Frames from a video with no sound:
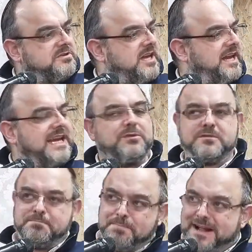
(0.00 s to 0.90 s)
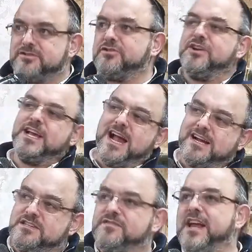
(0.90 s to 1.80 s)
would say he was badgering
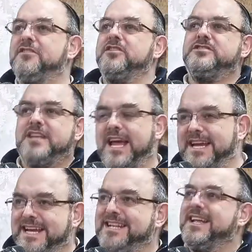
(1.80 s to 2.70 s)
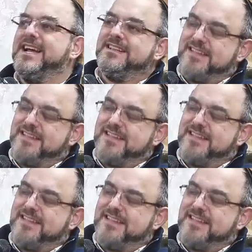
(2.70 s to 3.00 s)
Achashverosh day in,